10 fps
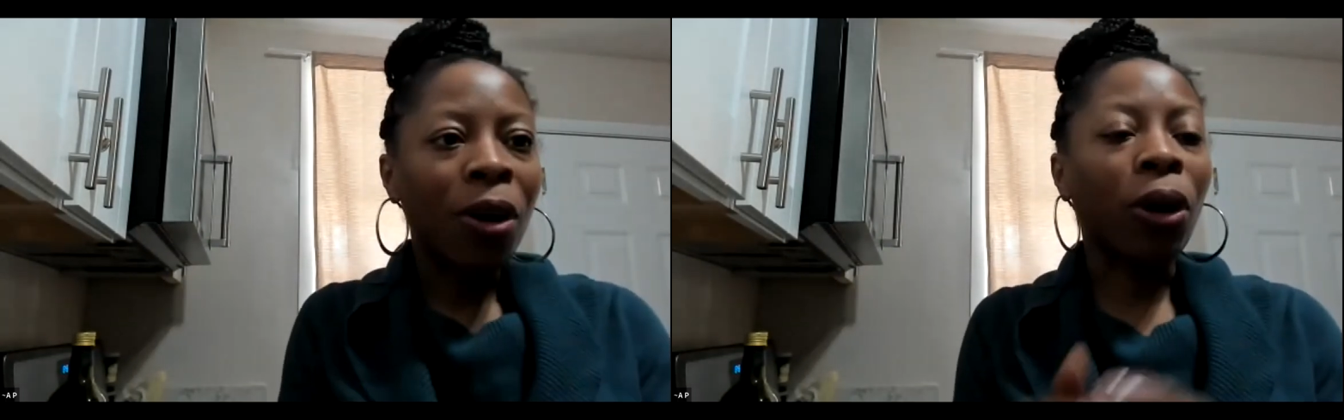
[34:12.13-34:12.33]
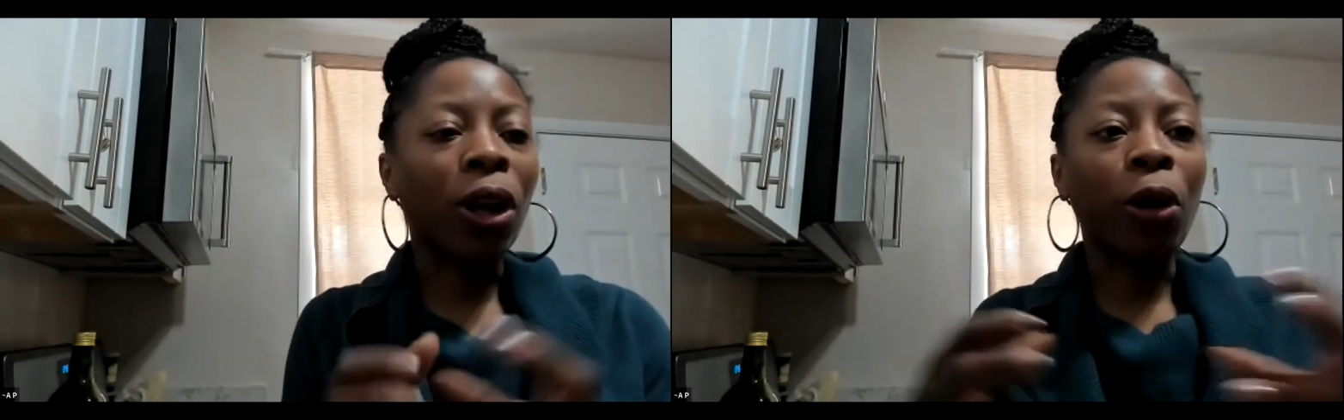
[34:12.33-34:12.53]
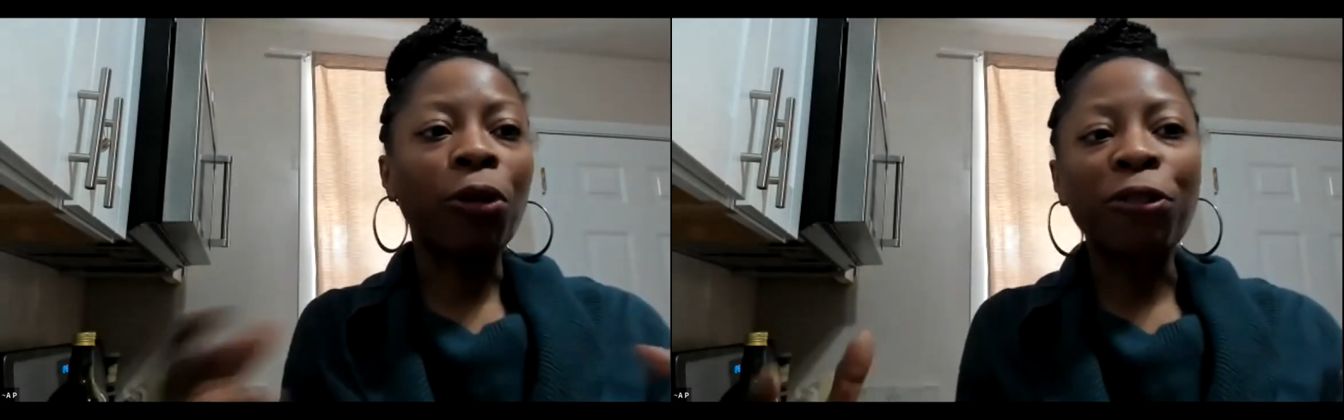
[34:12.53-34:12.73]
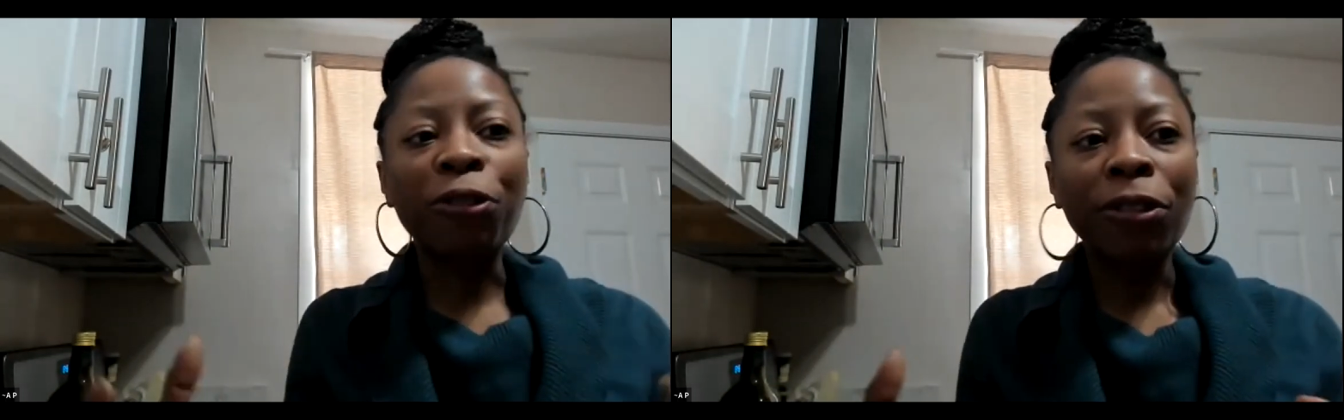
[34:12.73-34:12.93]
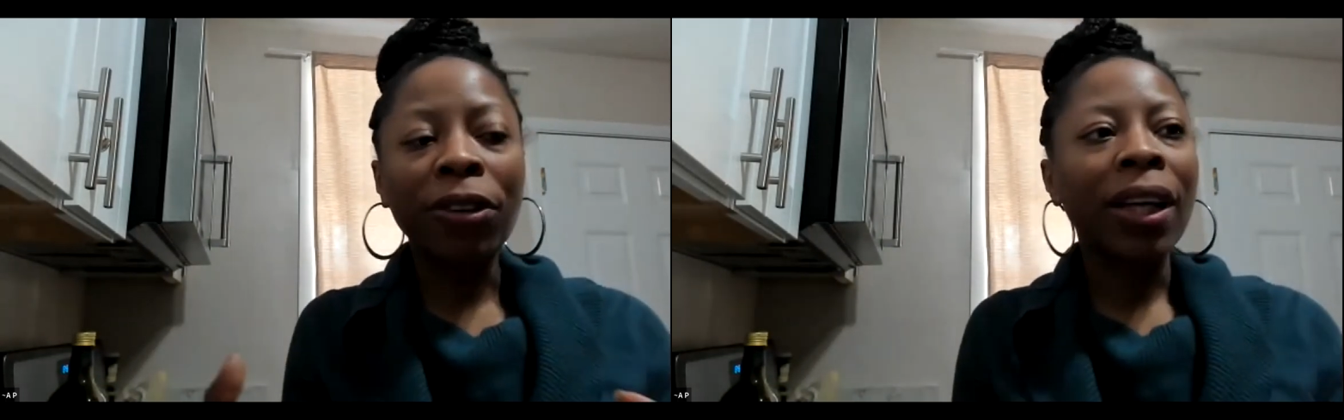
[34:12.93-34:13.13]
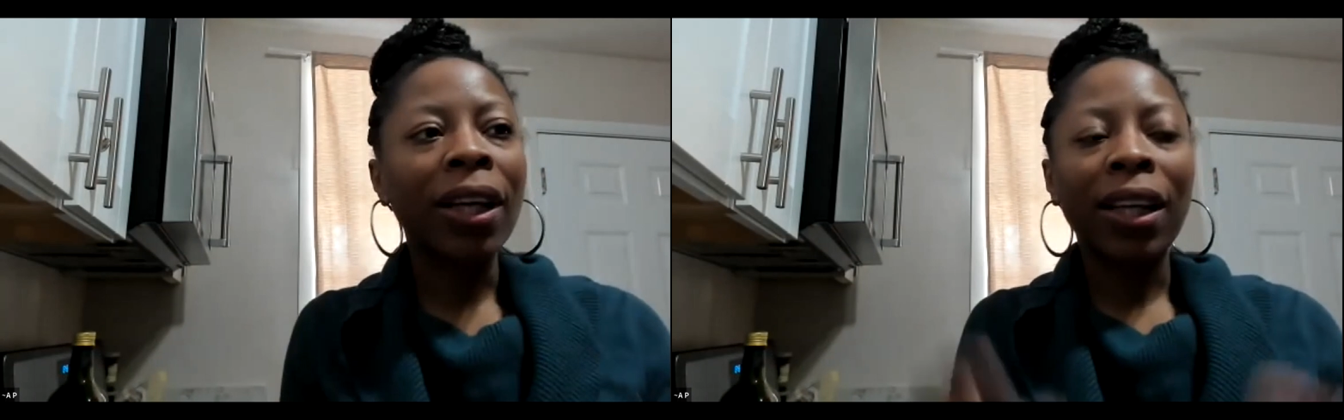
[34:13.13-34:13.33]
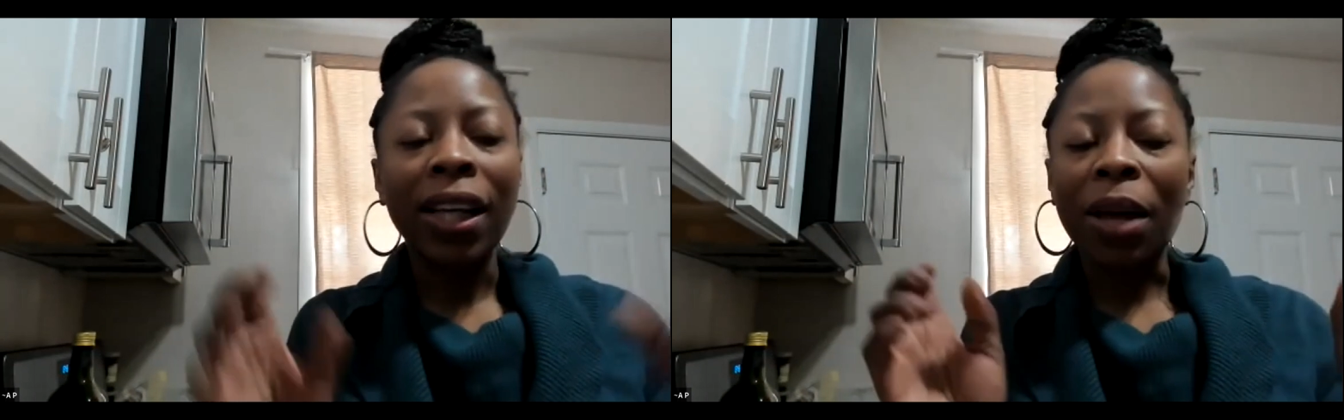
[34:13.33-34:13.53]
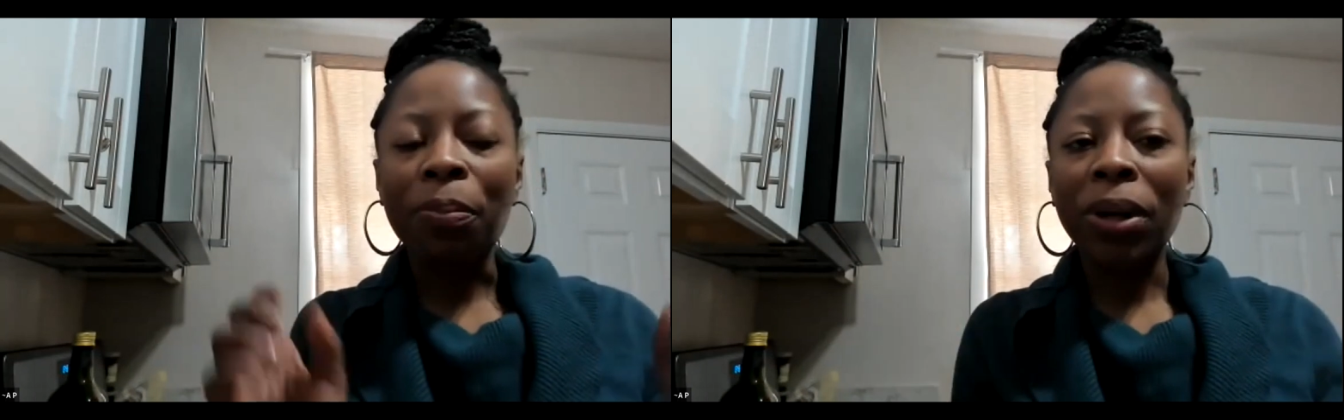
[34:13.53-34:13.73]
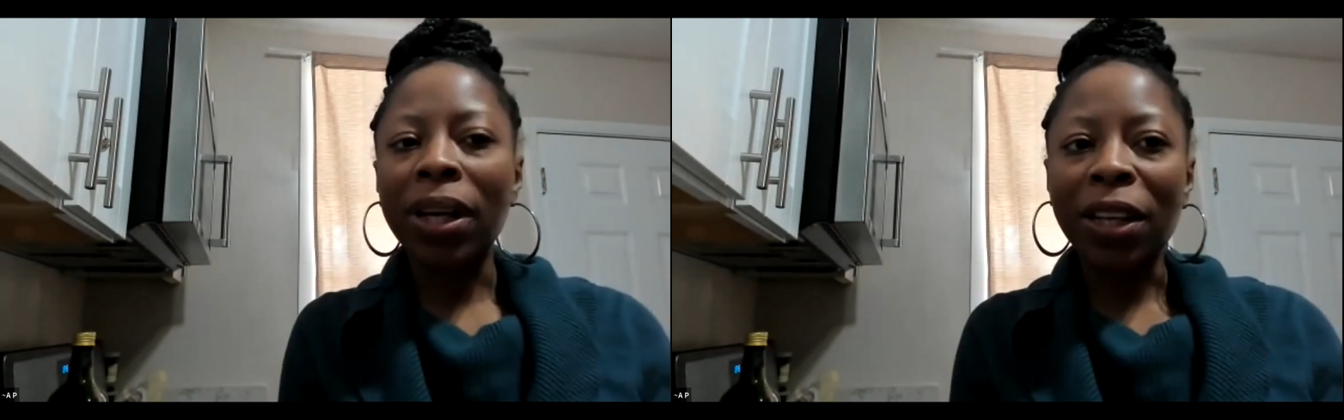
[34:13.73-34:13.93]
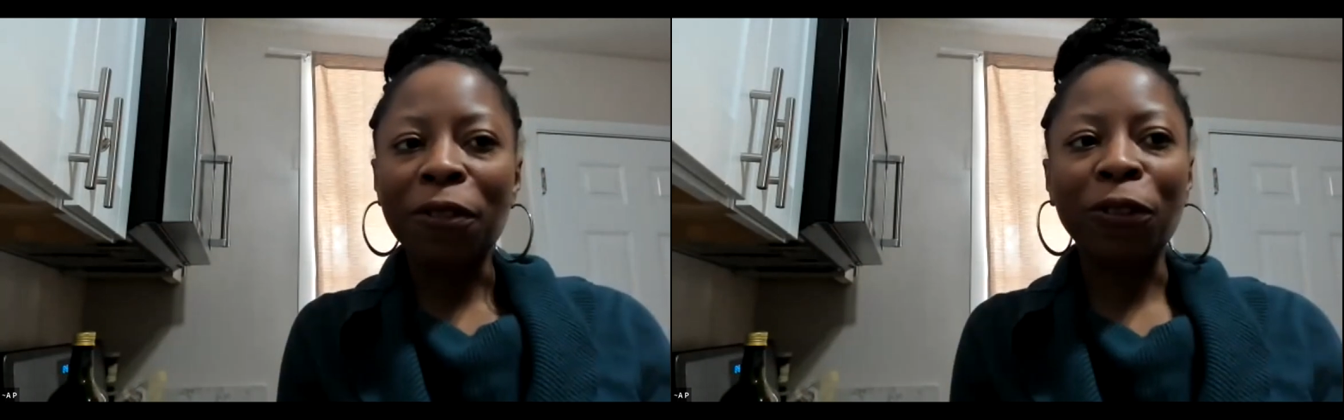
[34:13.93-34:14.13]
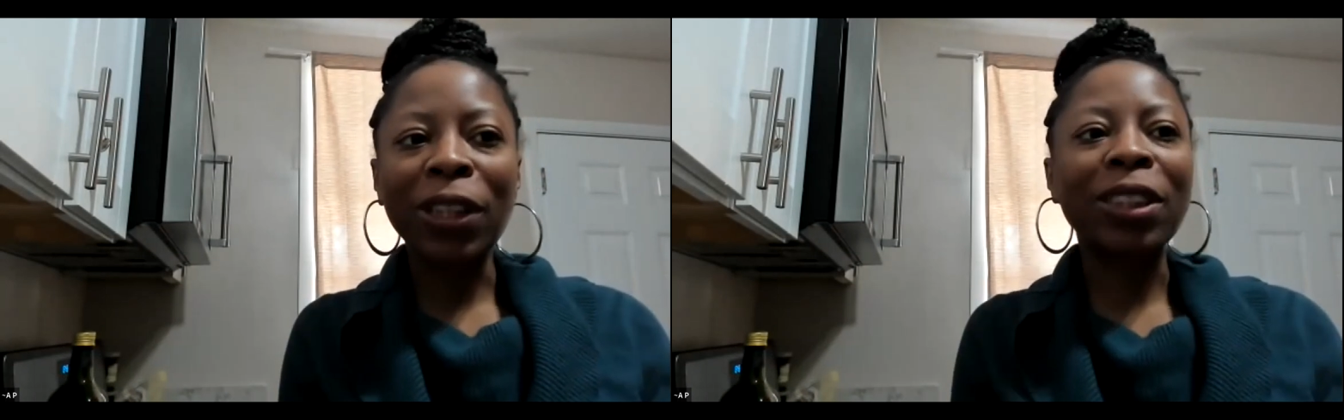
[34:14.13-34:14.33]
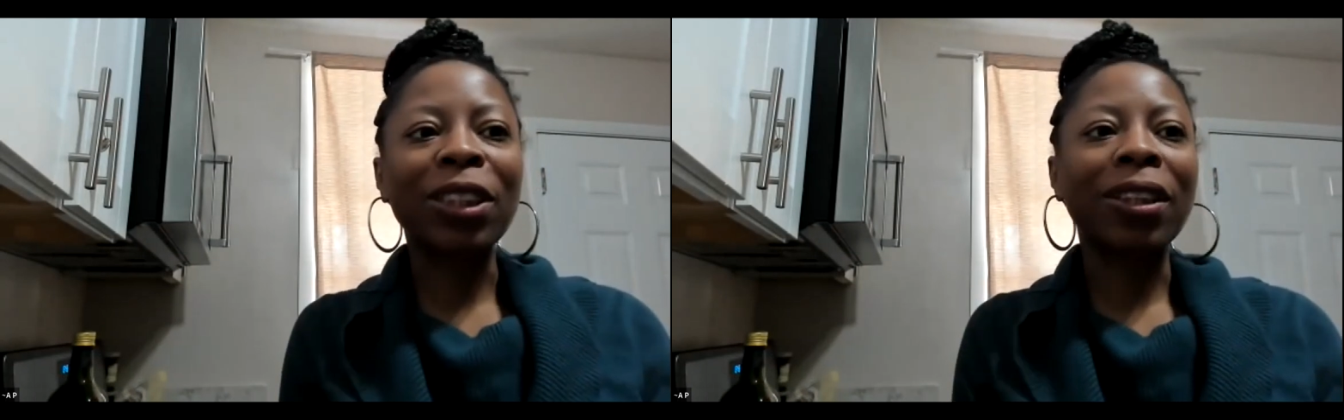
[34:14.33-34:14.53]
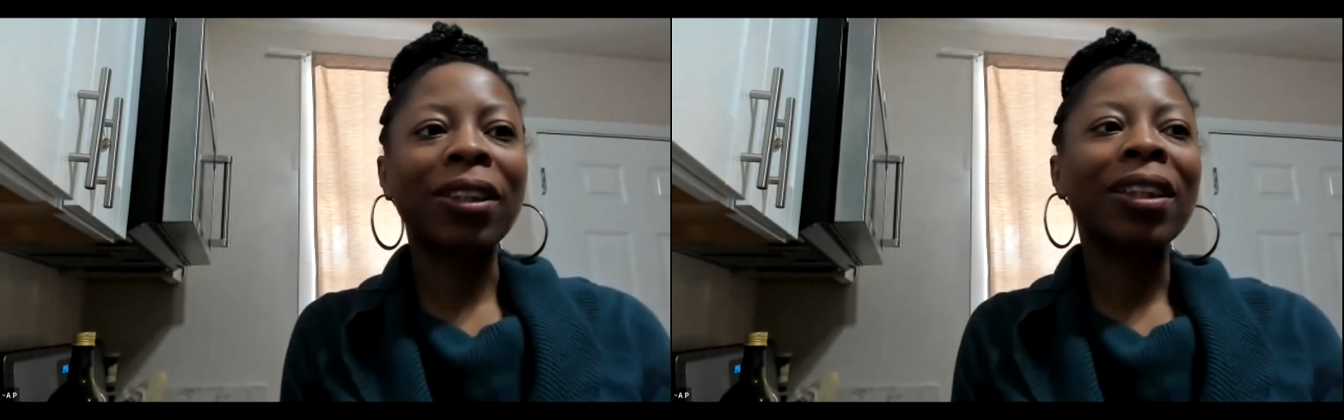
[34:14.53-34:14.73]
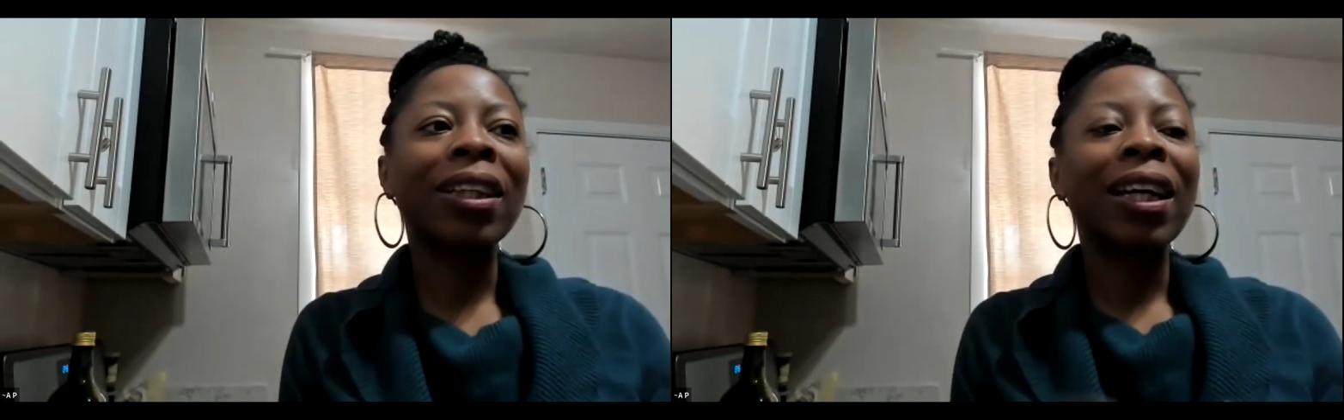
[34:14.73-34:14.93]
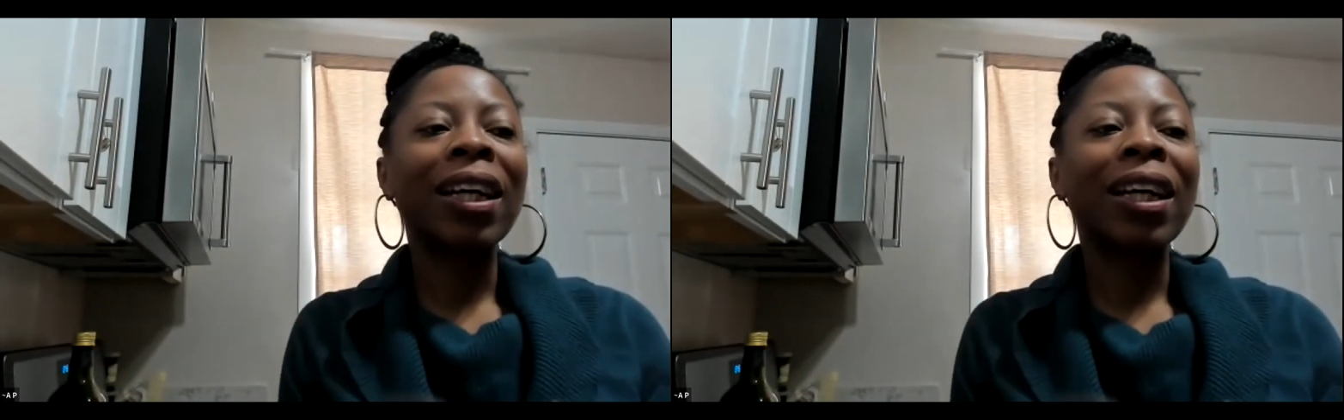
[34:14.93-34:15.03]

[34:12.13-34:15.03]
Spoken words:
or loaf and put it in the freezer.